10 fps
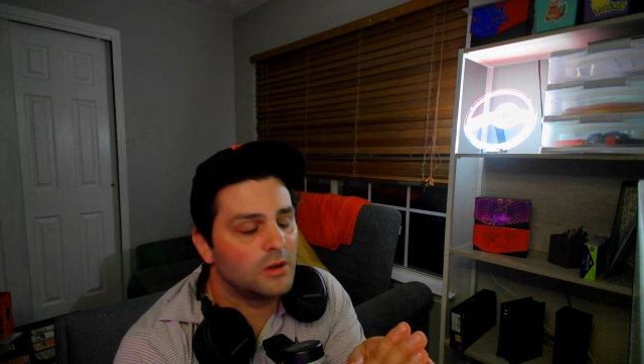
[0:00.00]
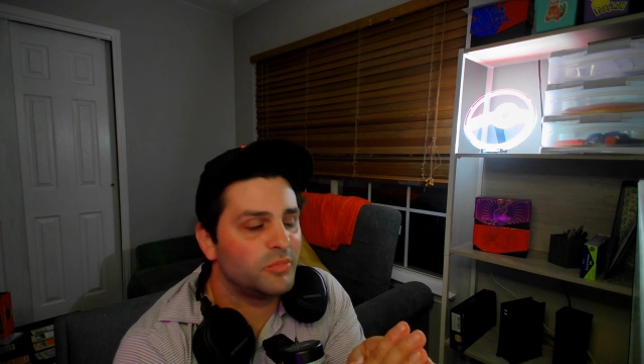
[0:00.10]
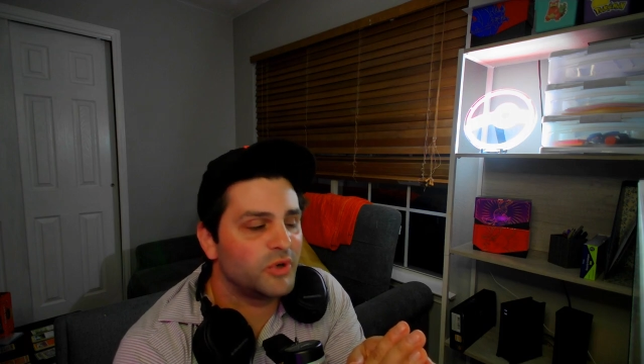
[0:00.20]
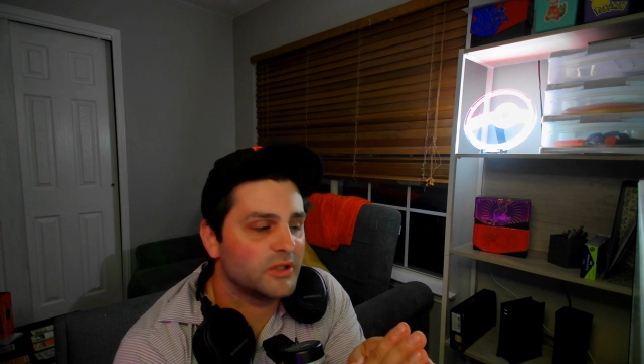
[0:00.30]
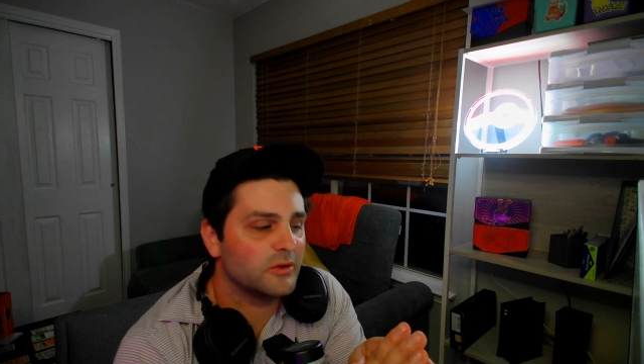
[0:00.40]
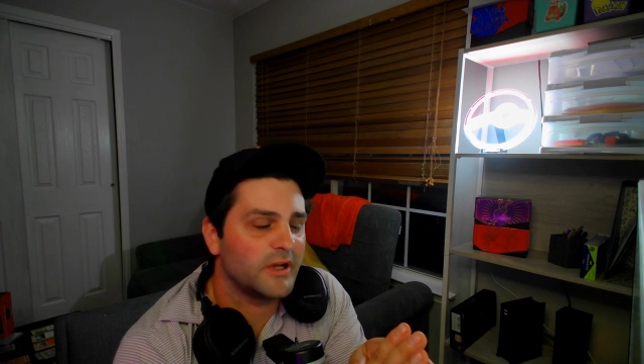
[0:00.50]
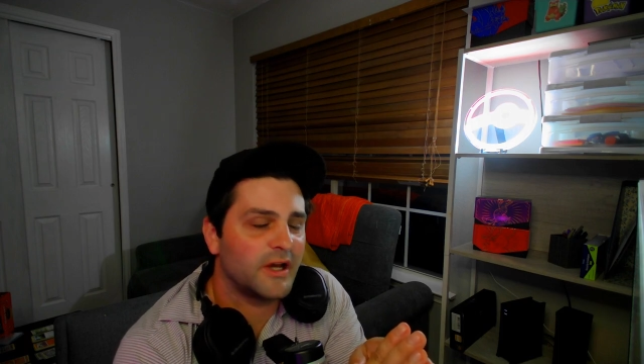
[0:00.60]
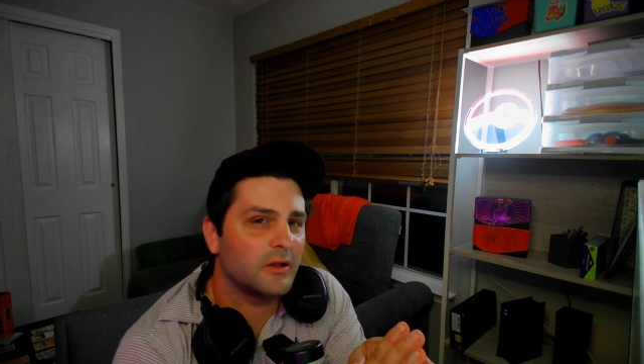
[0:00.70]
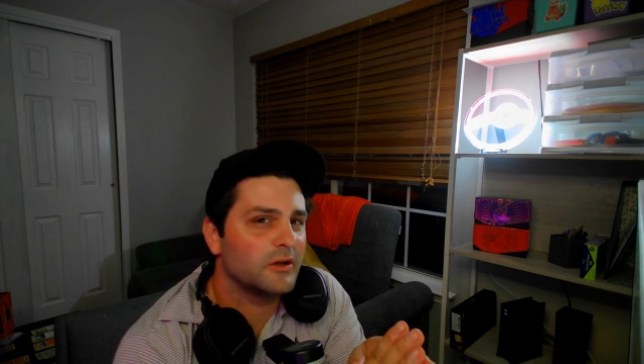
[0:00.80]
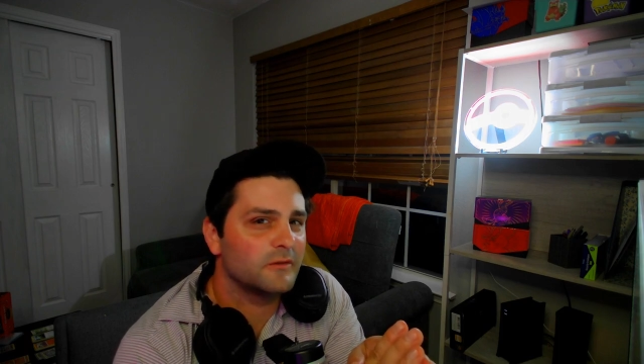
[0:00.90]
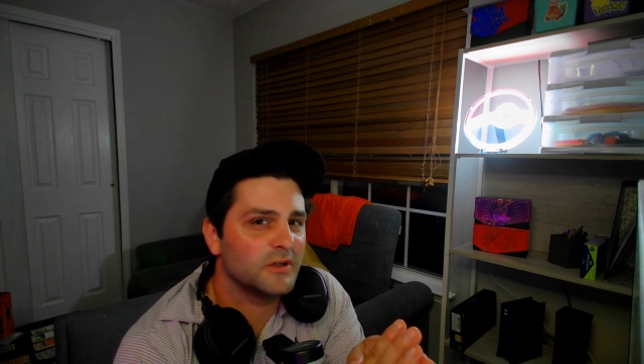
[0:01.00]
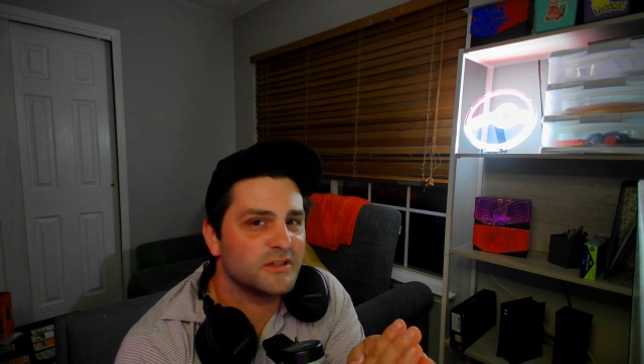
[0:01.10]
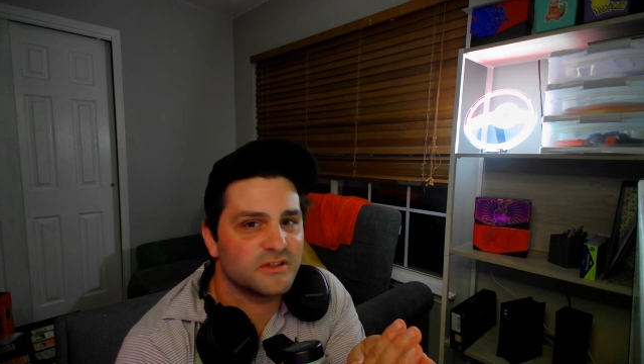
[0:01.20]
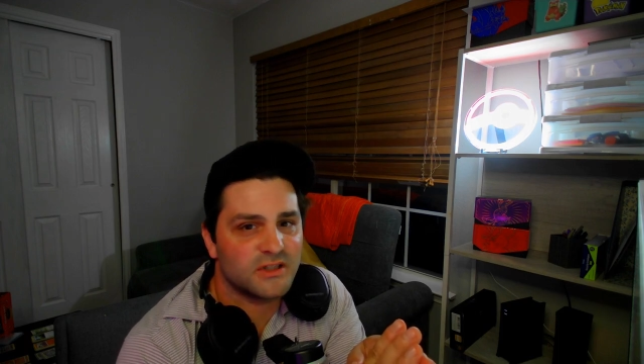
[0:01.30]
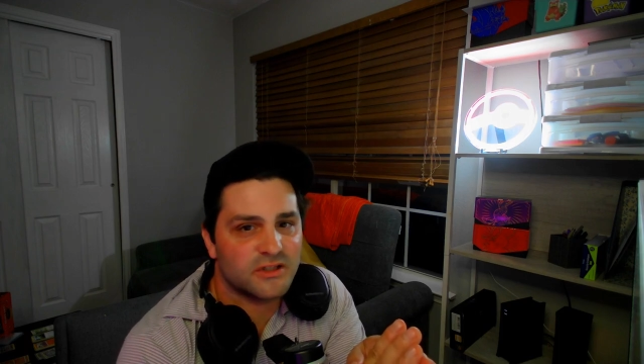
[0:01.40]
But the reality of it
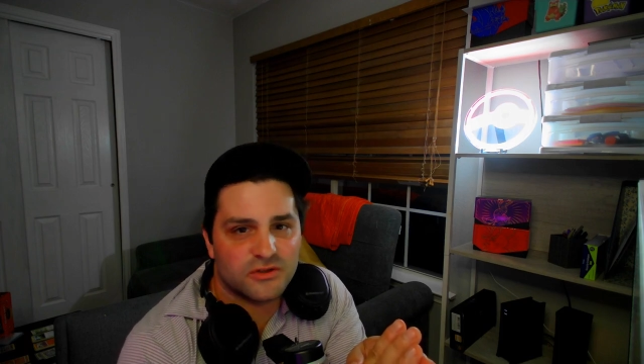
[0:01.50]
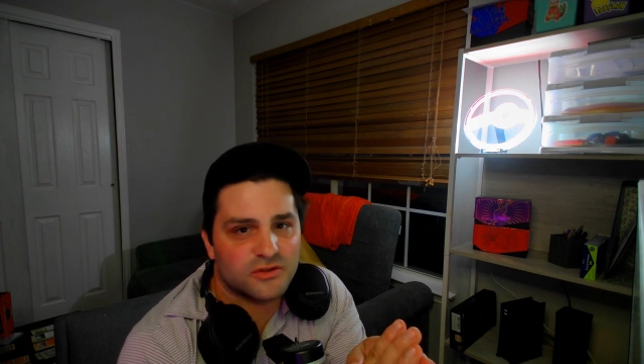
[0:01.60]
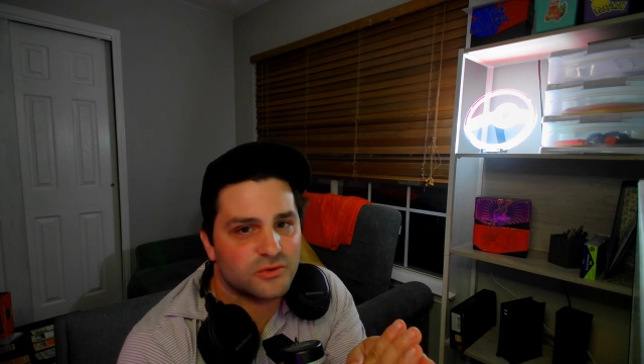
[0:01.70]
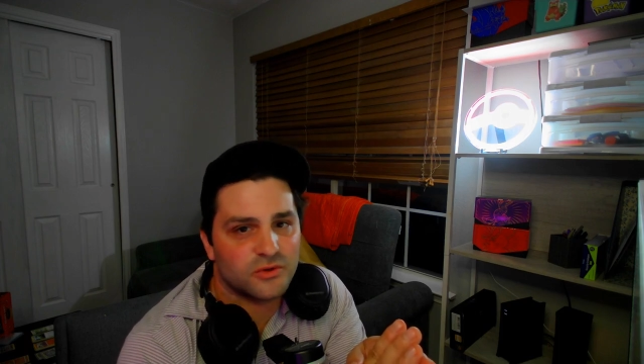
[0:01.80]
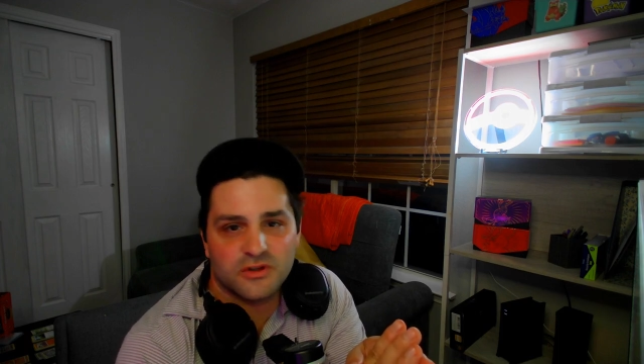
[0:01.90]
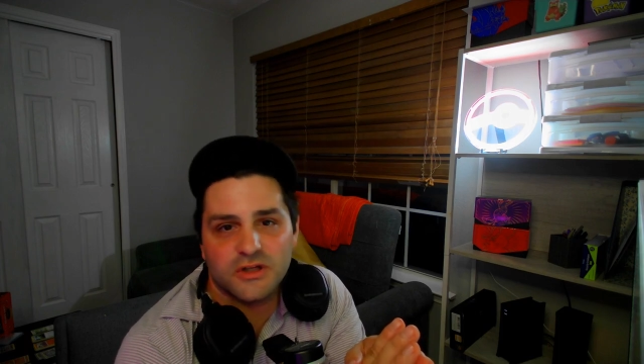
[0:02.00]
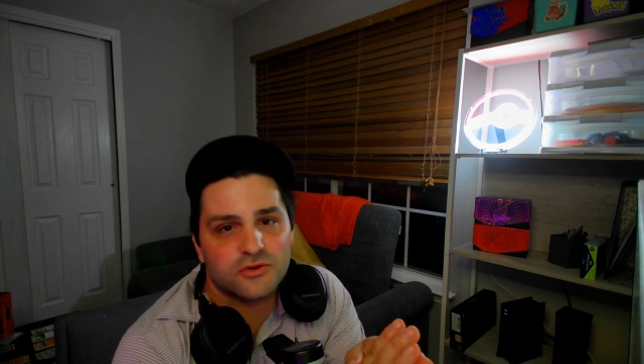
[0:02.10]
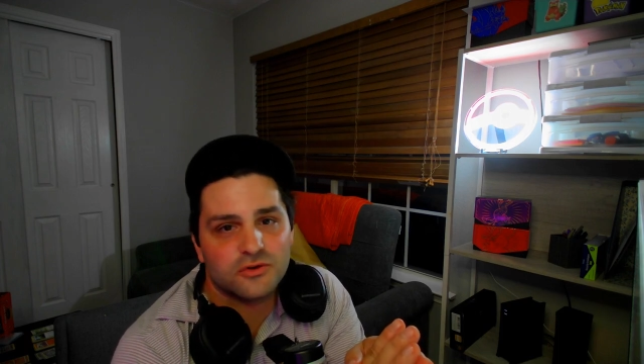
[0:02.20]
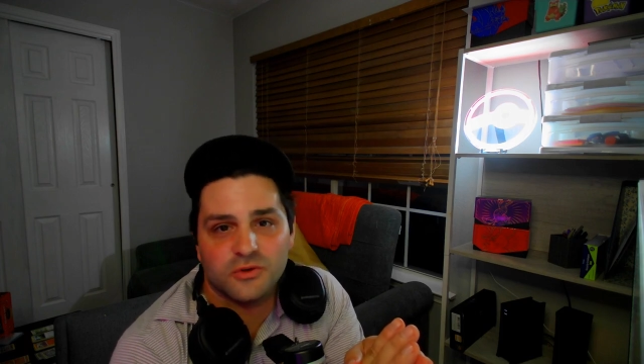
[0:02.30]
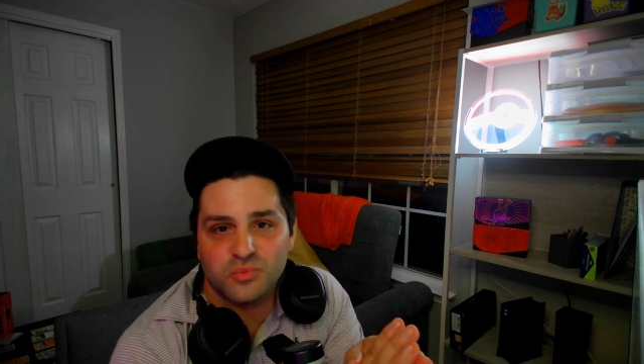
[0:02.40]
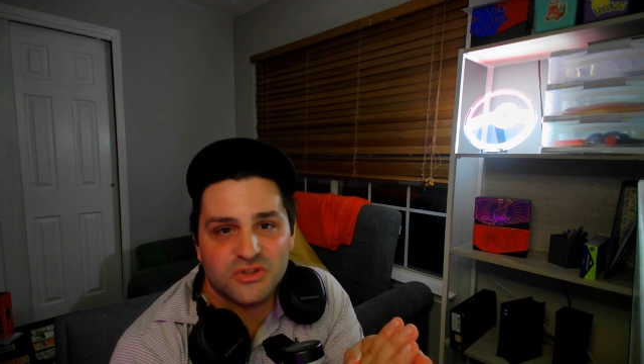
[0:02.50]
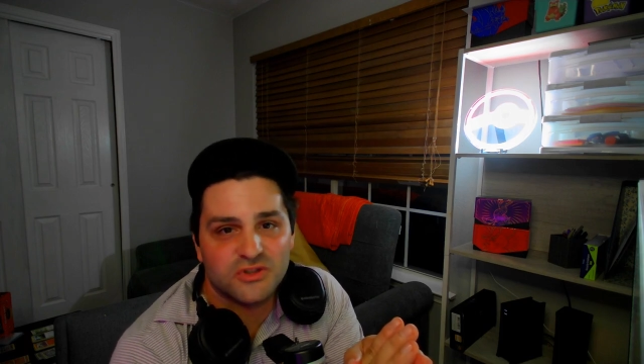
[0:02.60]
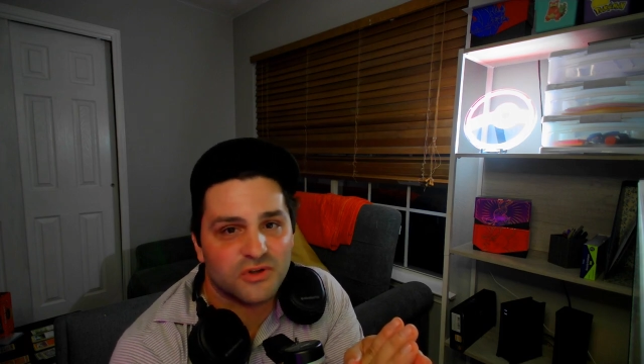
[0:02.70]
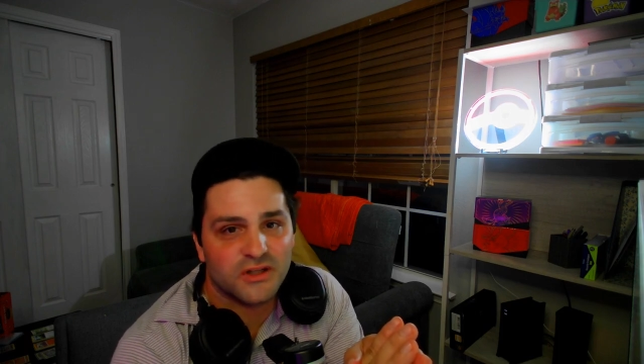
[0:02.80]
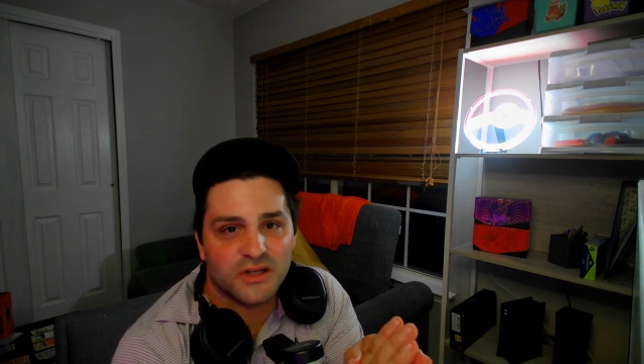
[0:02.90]
is that's just sort of the nature of the beast,
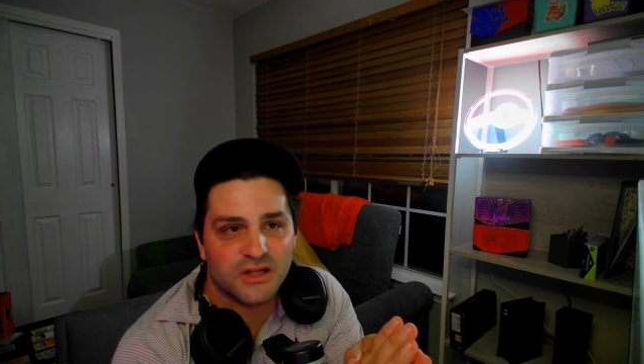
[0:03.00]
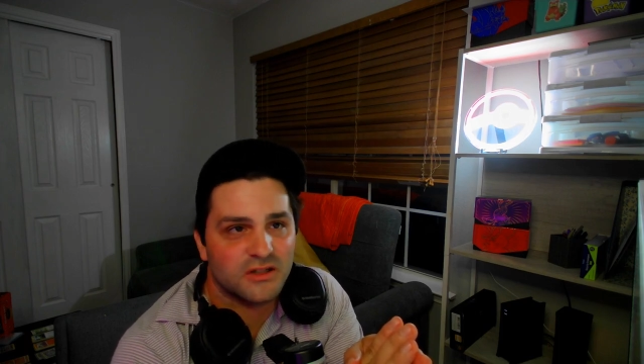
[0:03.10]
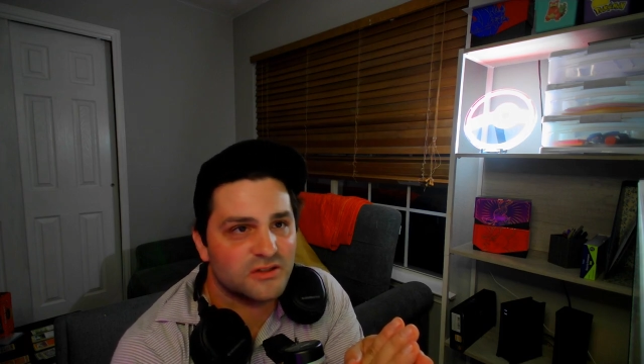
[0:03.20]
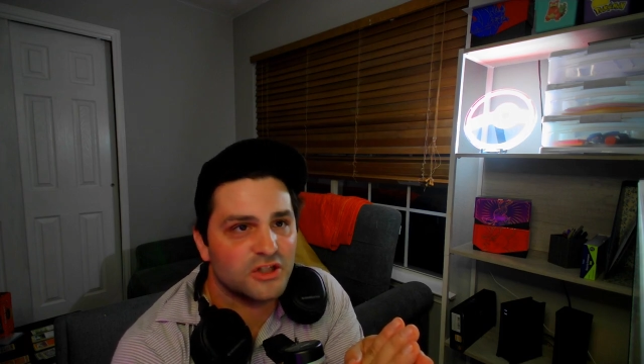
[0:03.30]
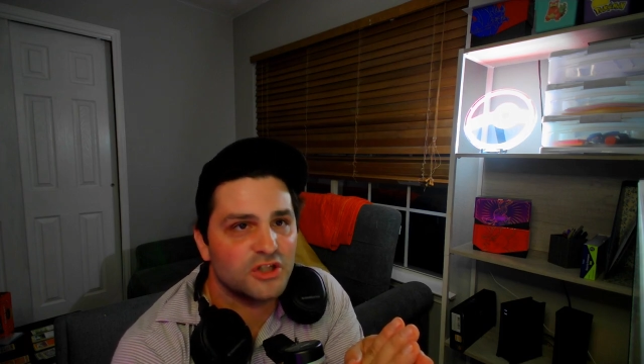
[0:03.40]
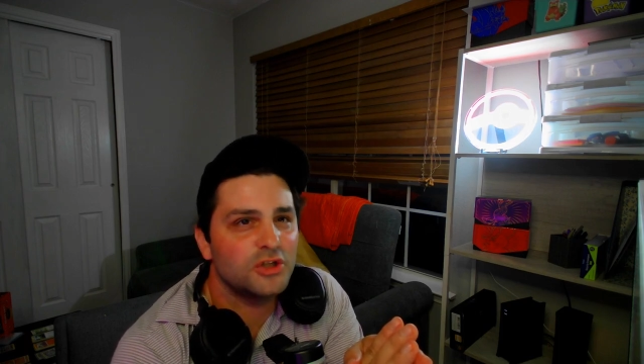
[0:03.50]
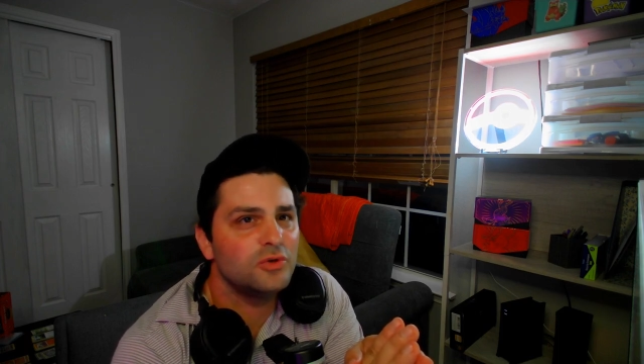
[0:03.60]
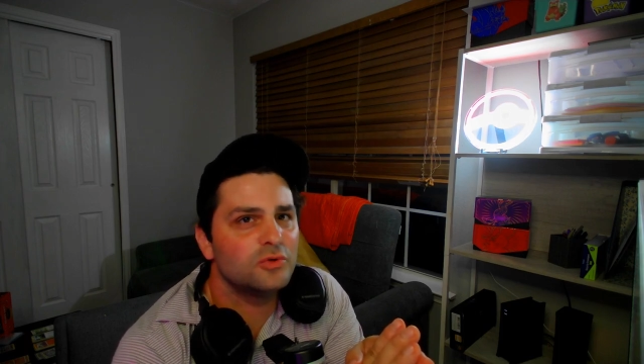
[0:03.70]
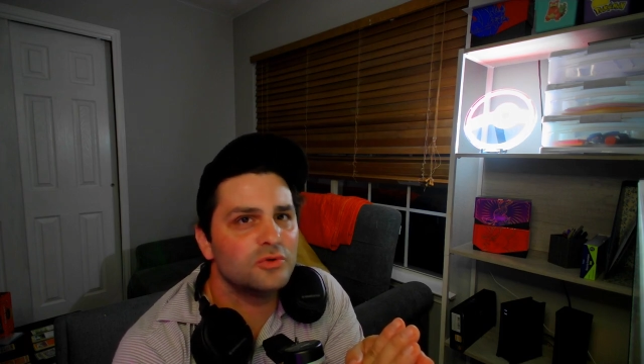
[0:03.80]
right? Like, it is in a huge